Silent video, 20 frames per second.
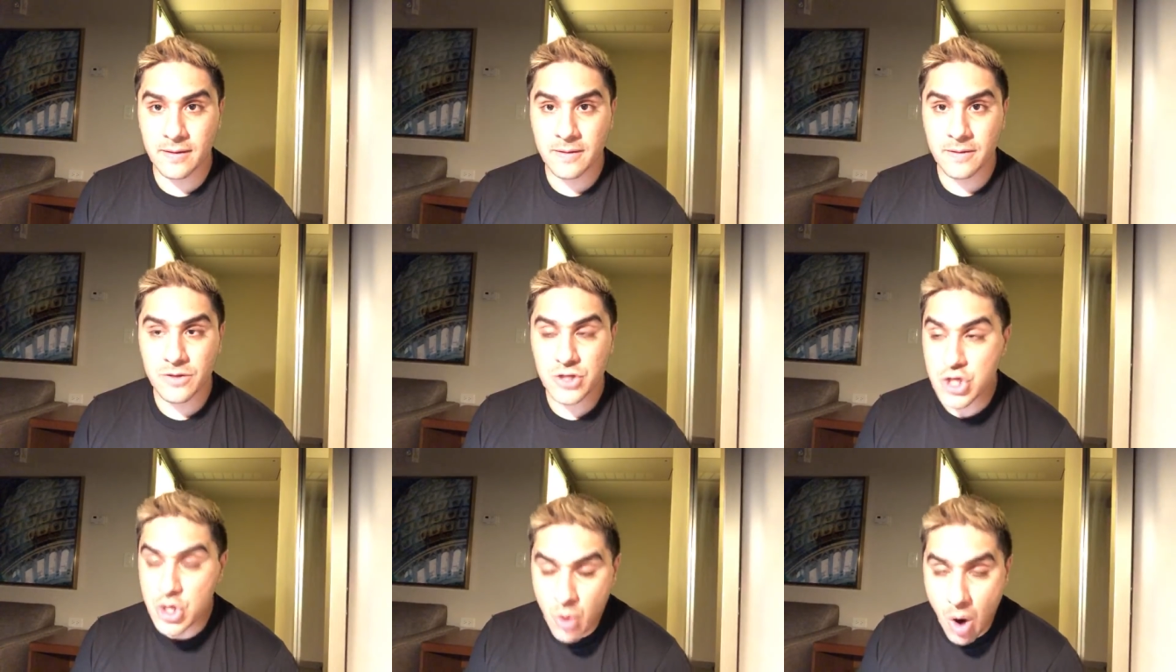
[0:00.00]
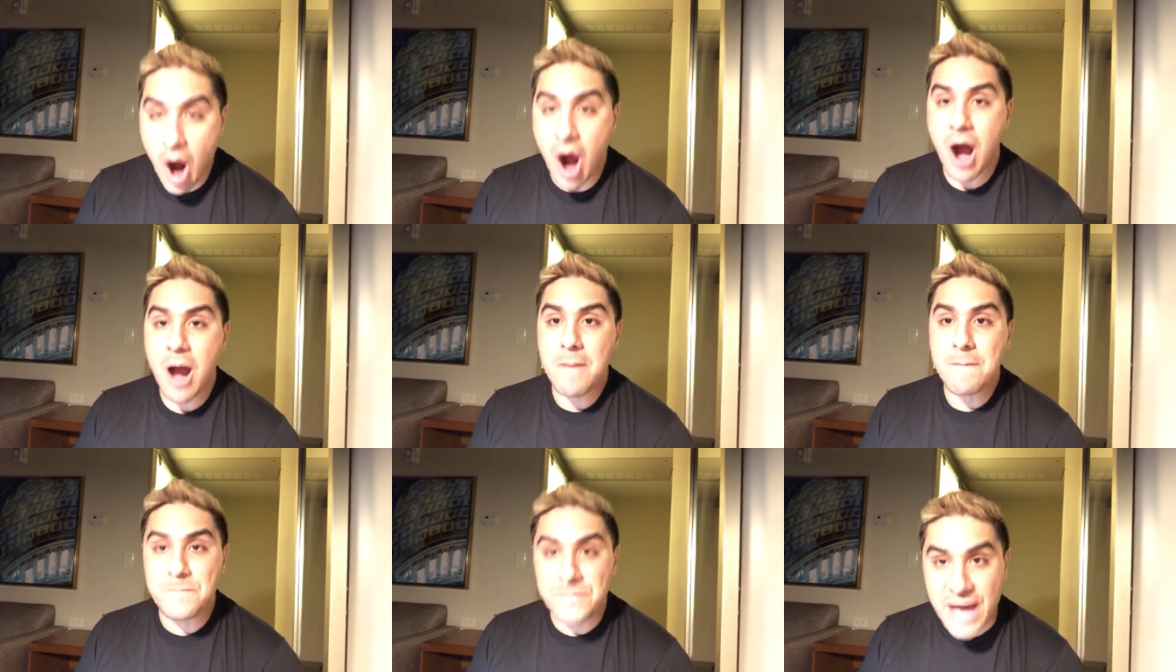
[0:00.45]
You
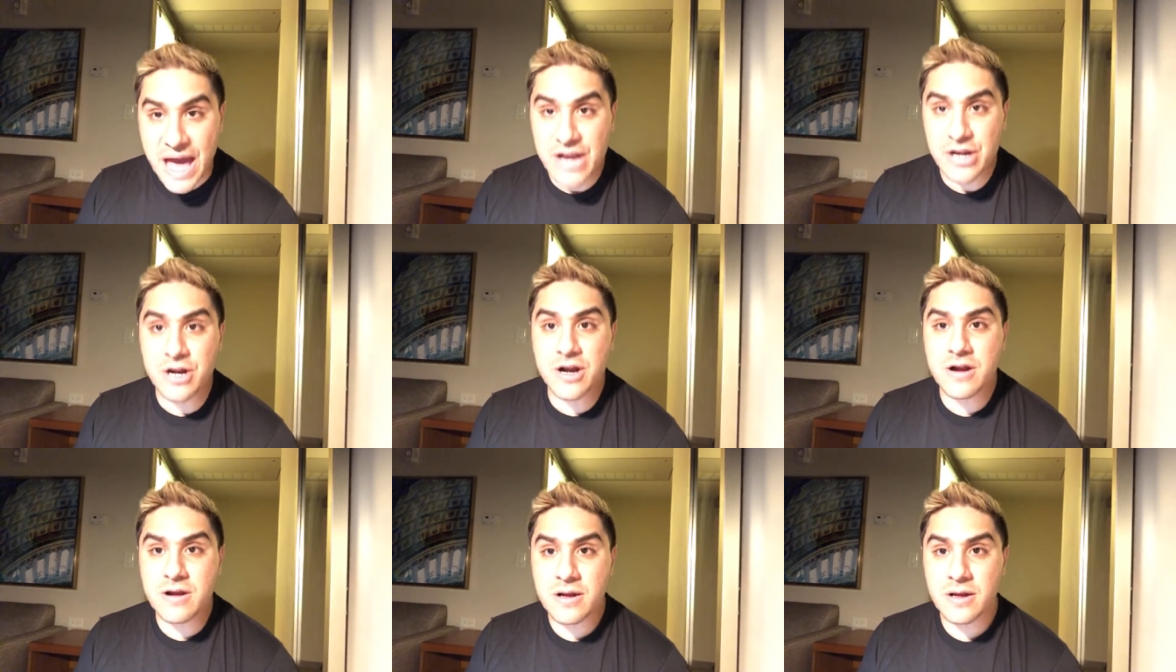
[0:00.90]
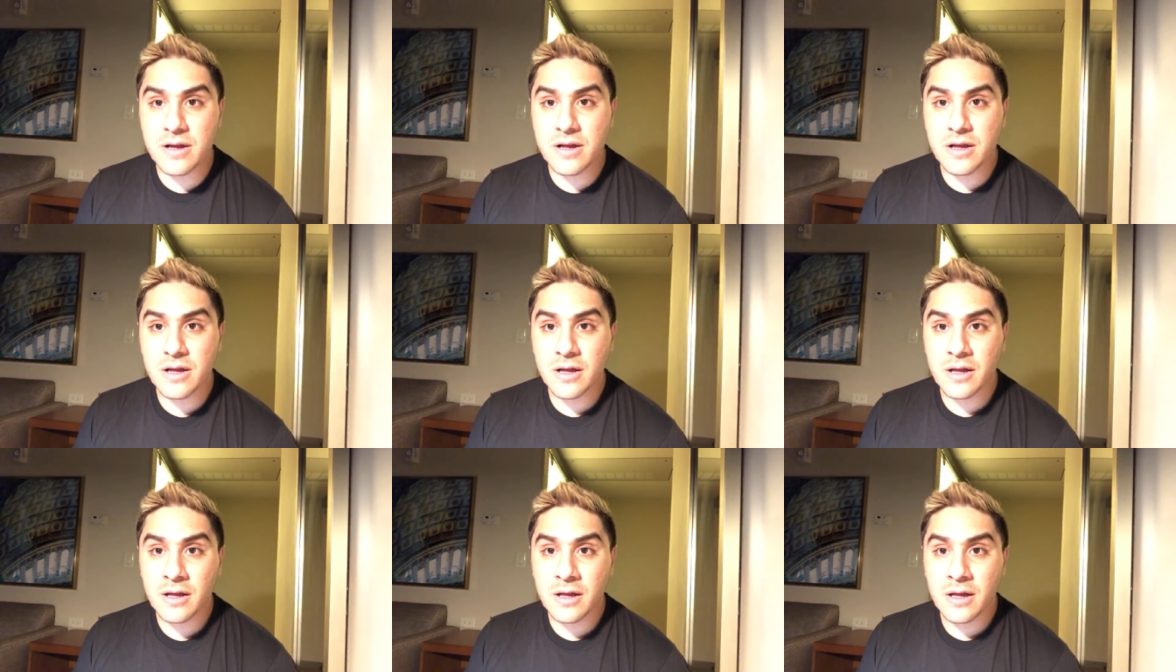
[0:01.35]
are better
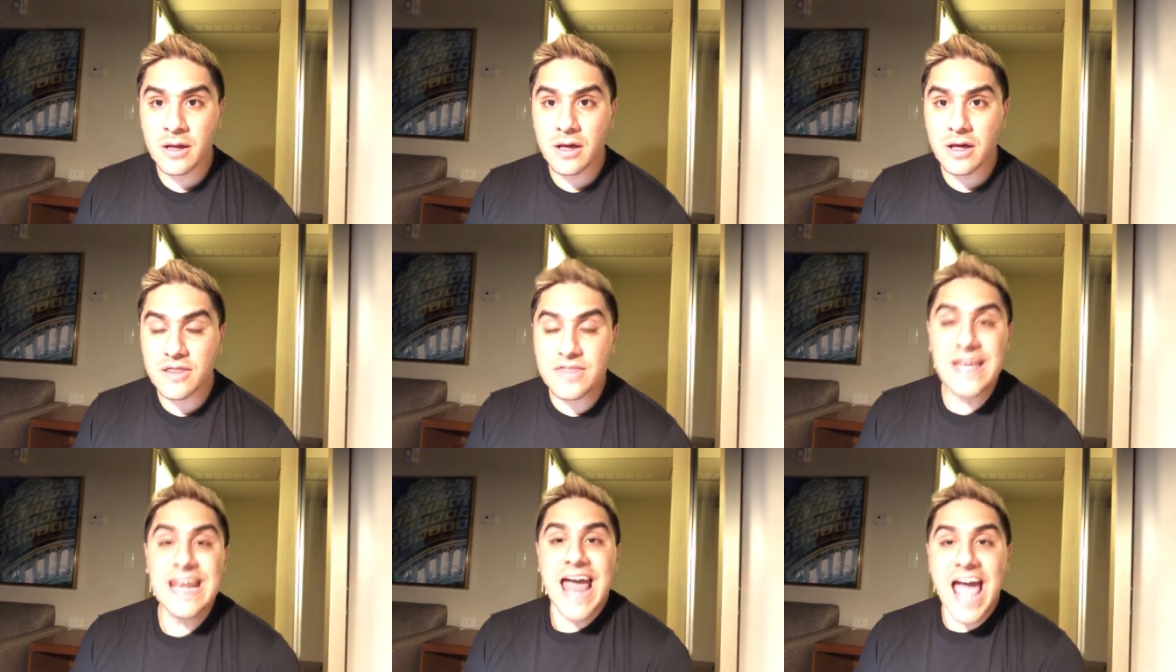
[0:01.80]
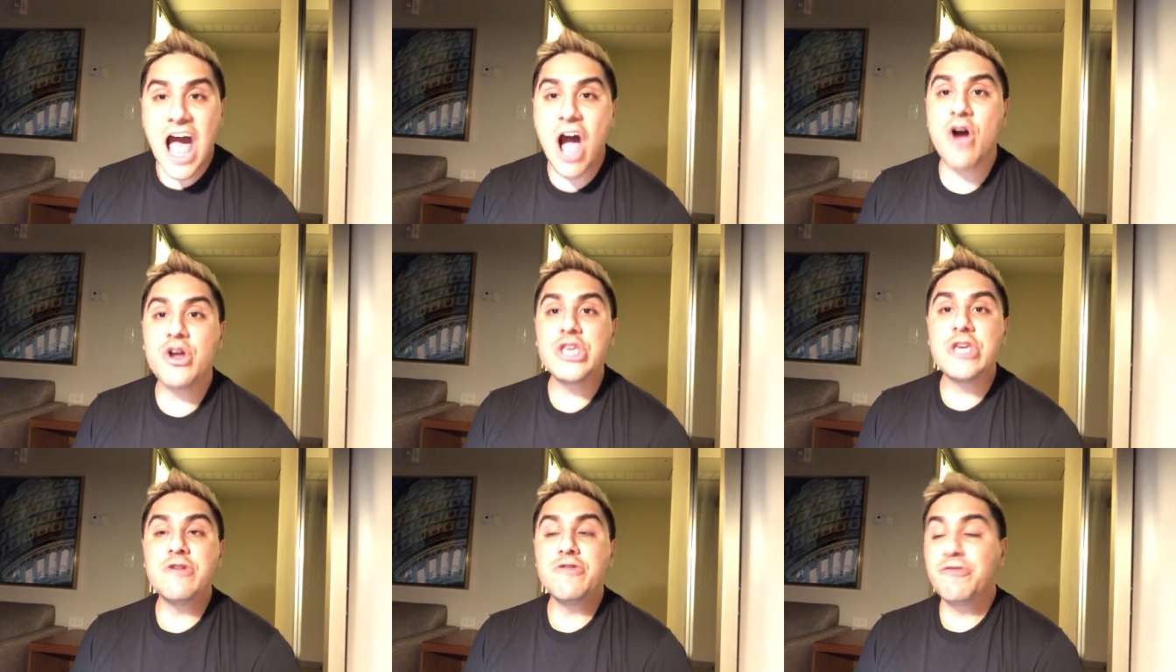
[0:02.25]
than how
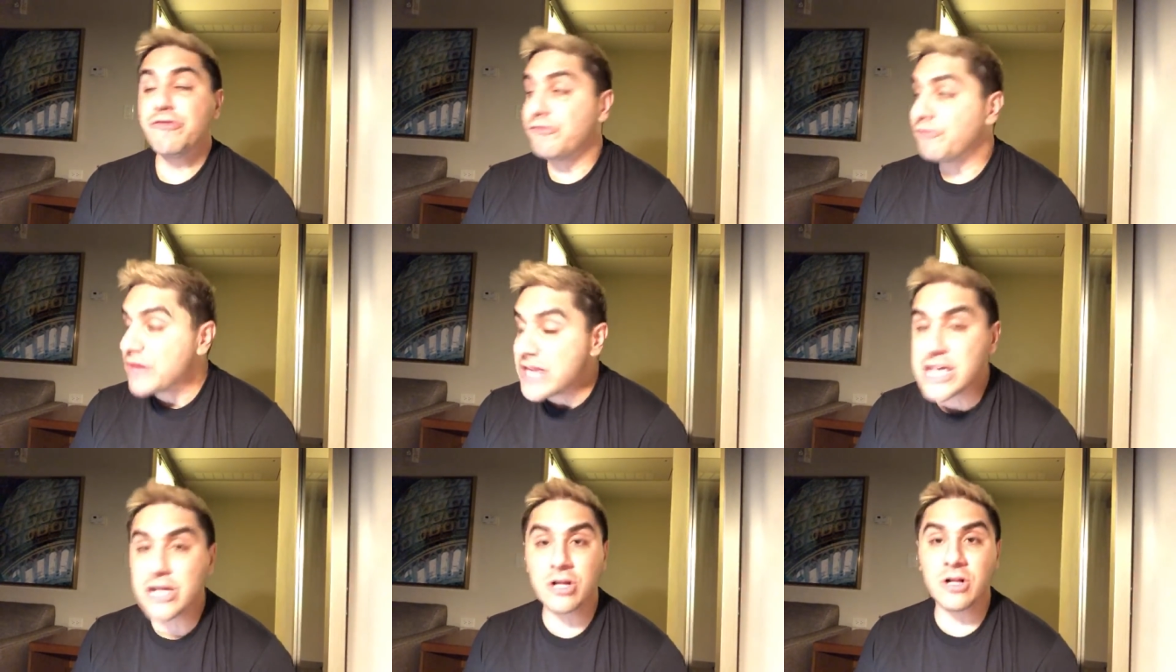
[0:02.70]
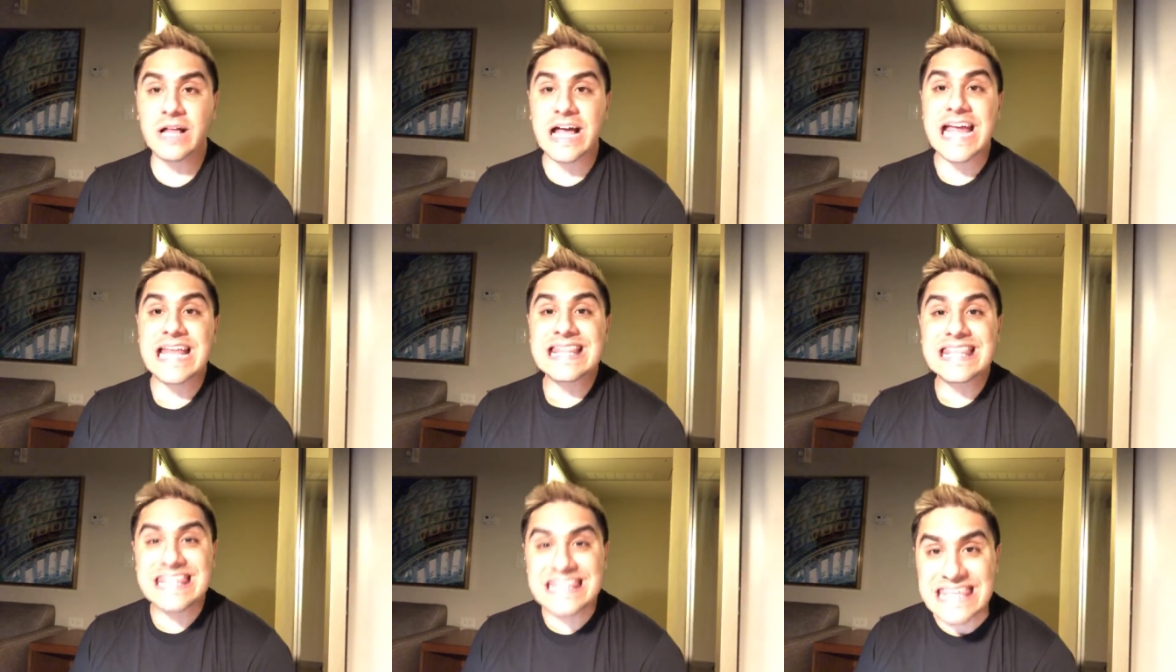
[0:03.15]
you feel
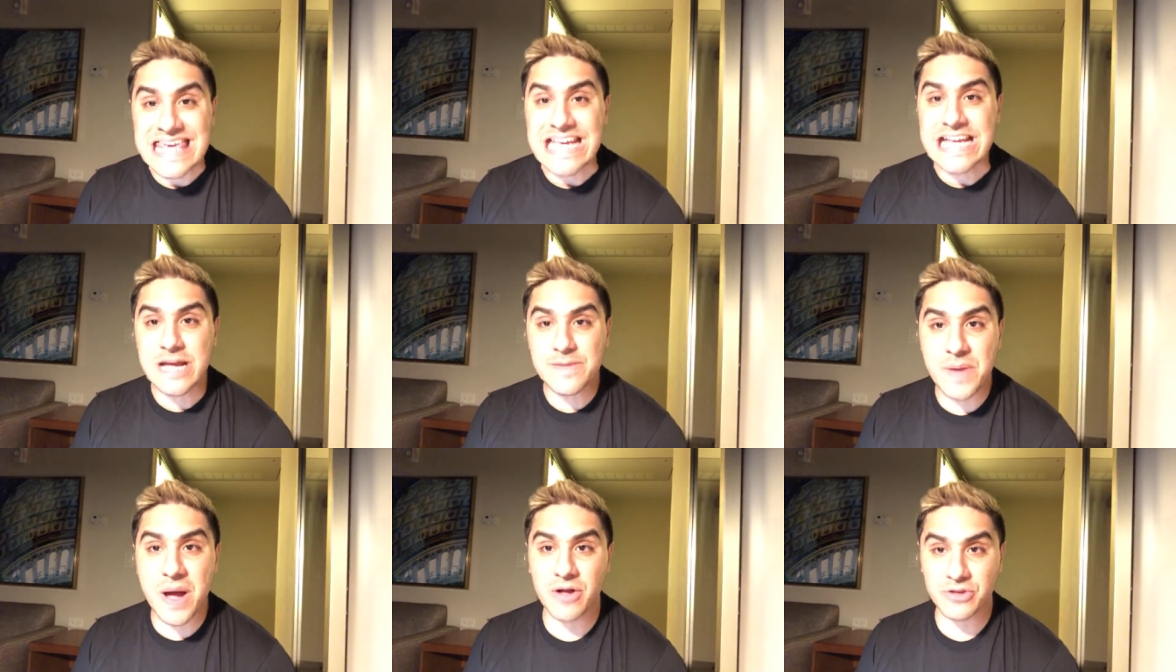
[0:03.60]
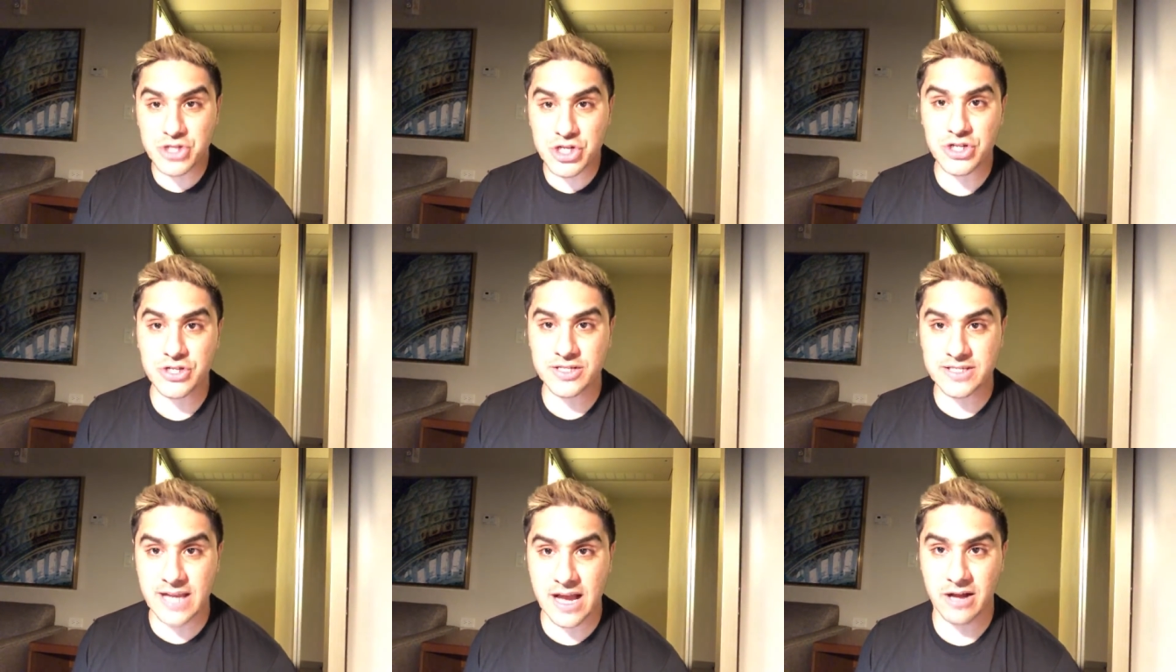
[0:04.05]
and think about
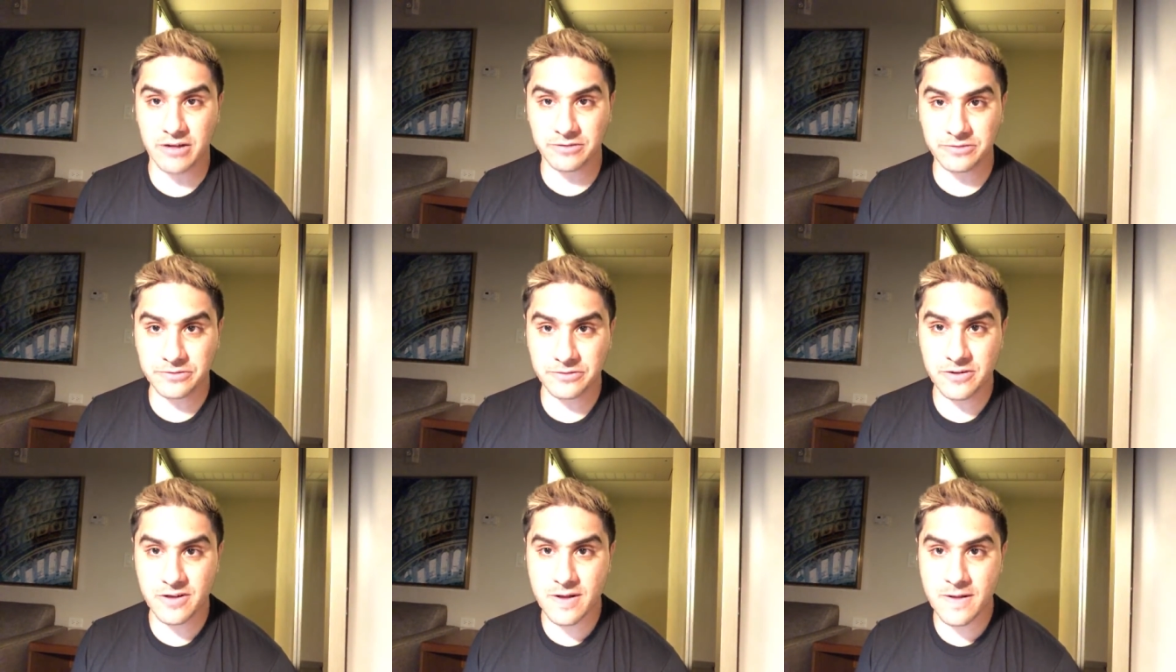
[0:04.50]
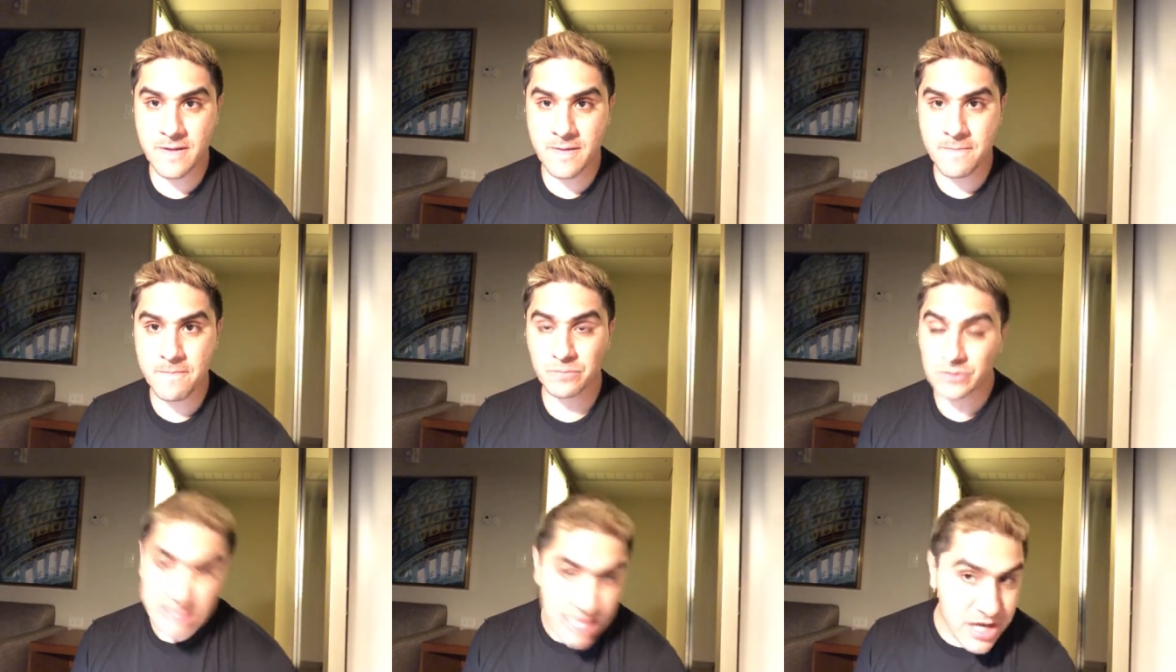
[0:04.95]
yourself.
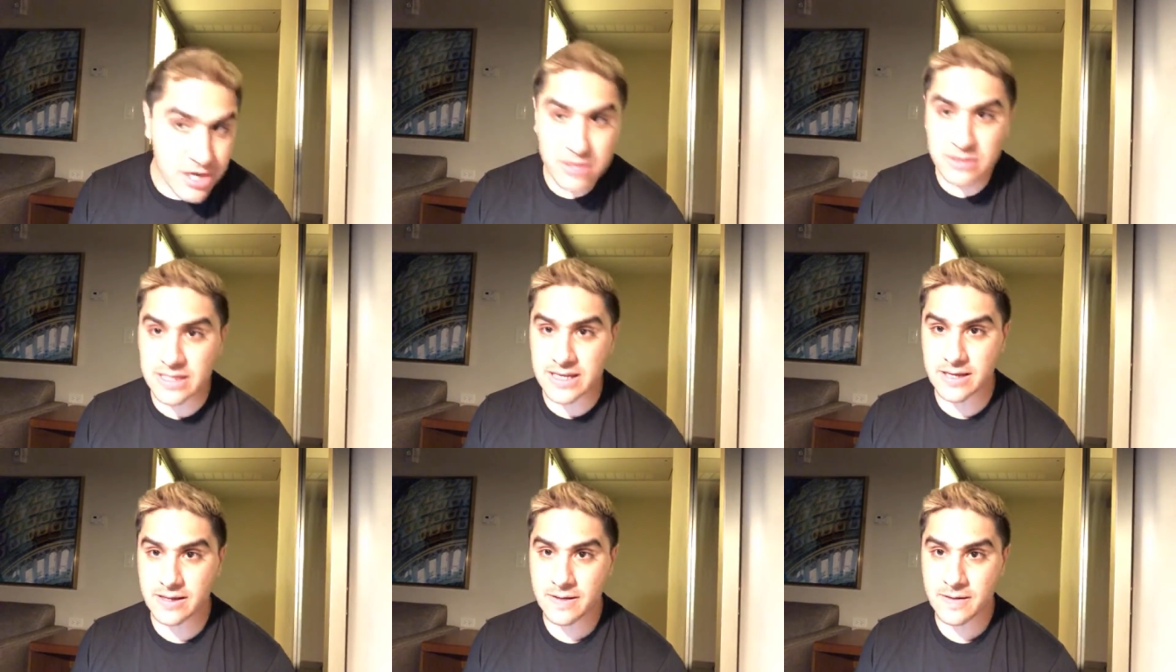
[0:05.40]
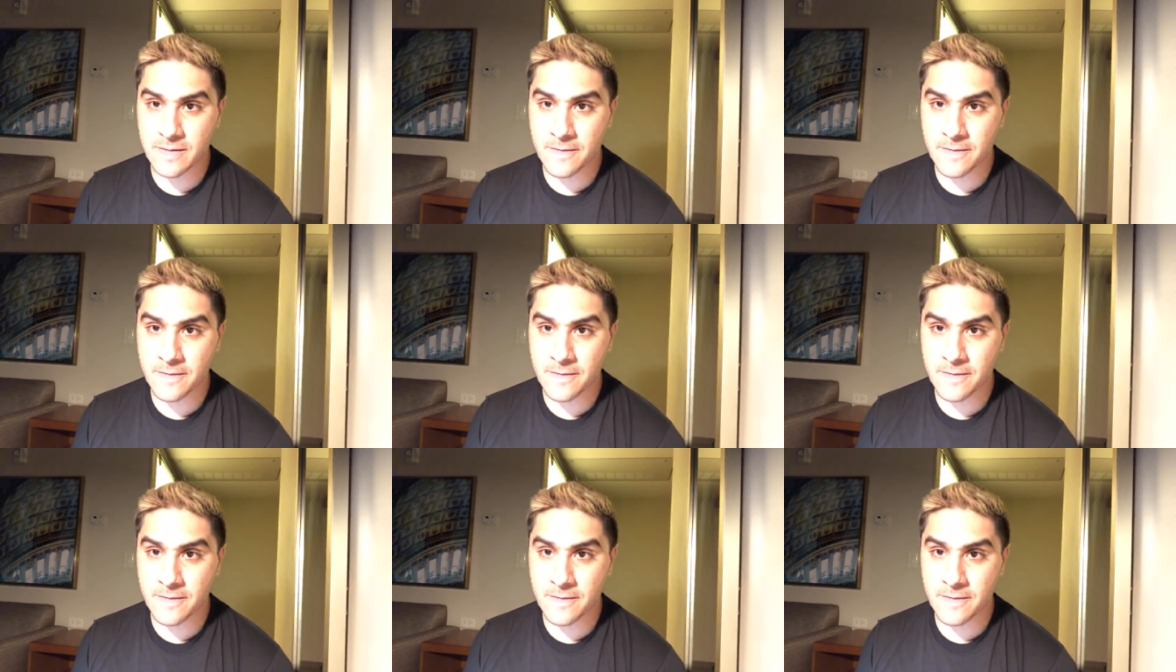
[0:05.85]
Literally.